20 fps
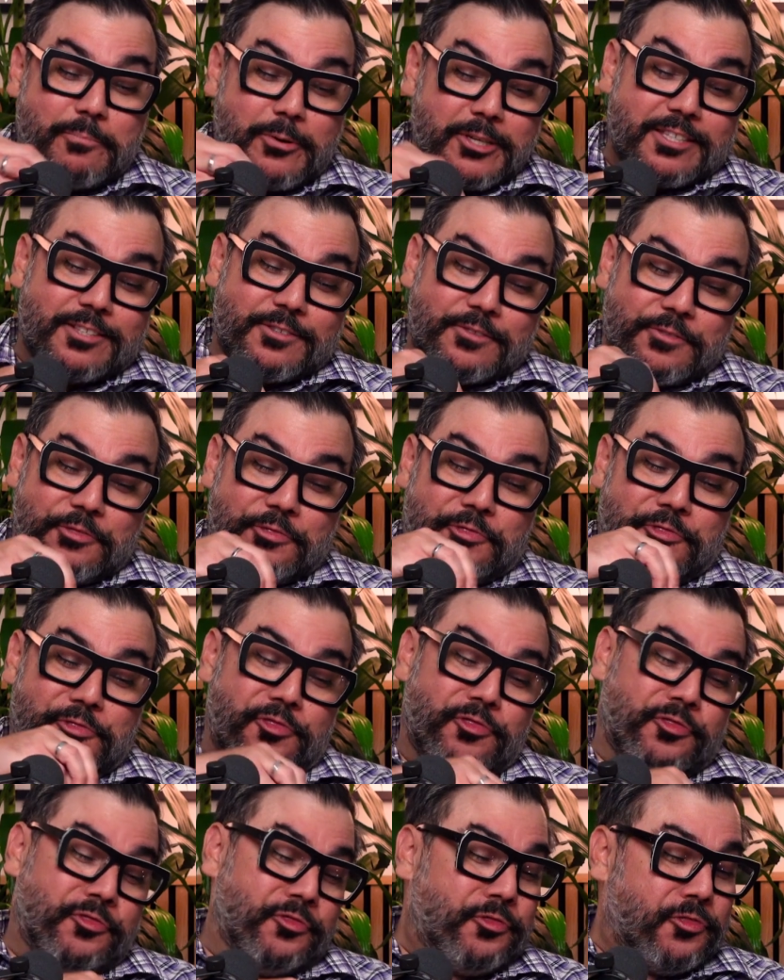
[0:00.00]
puts
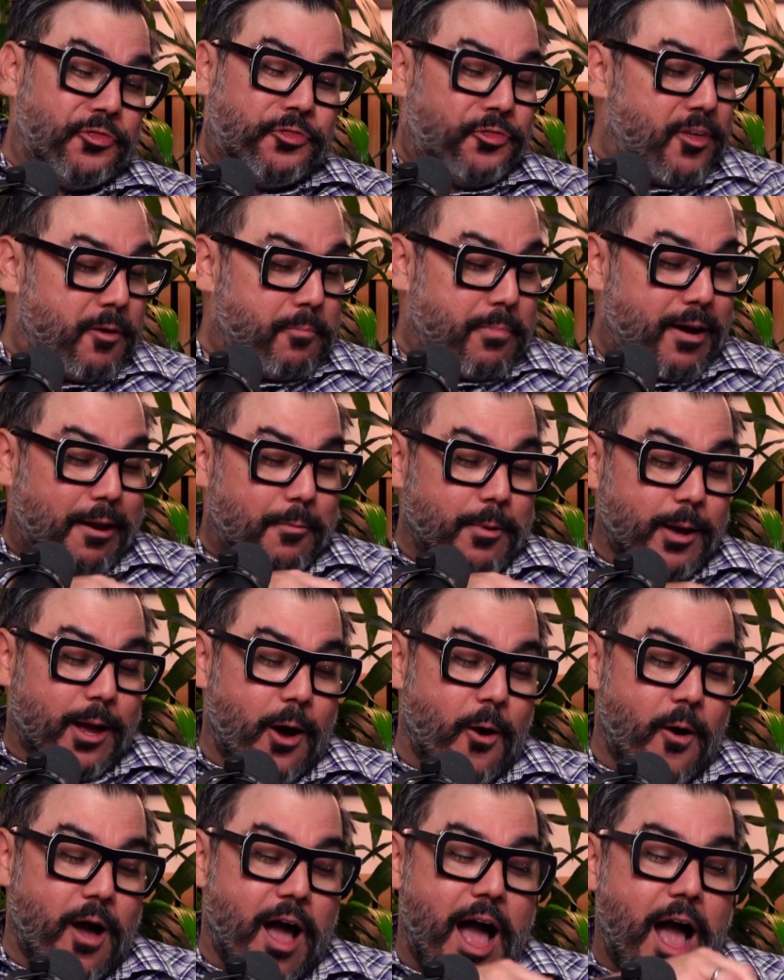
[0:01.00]
the
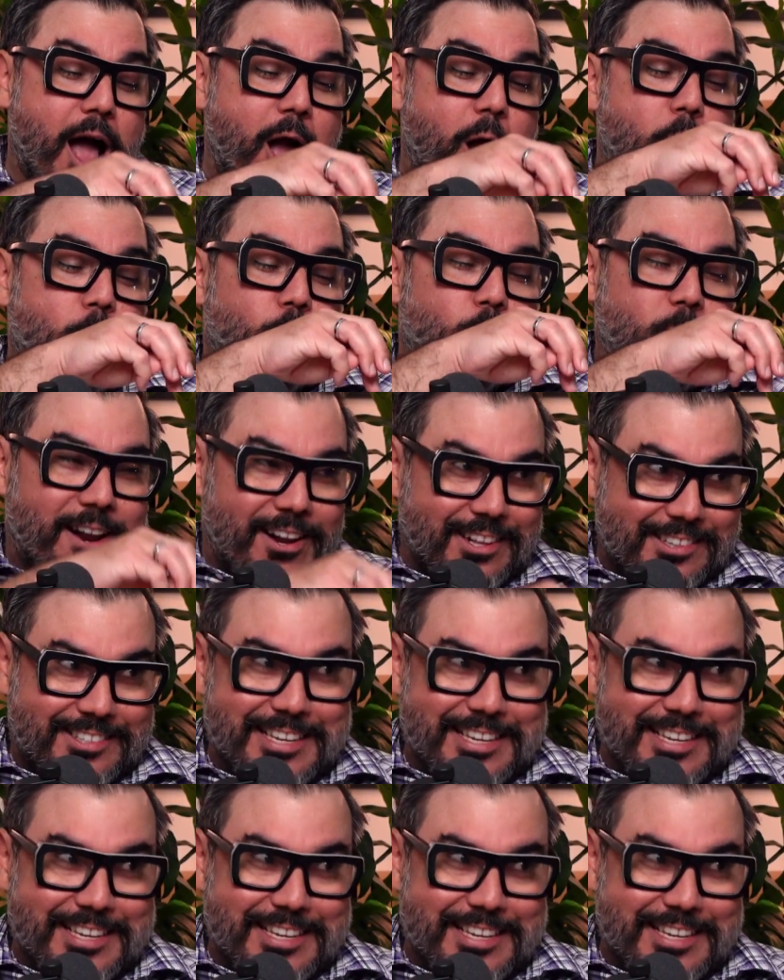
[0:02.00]
barbacoa right on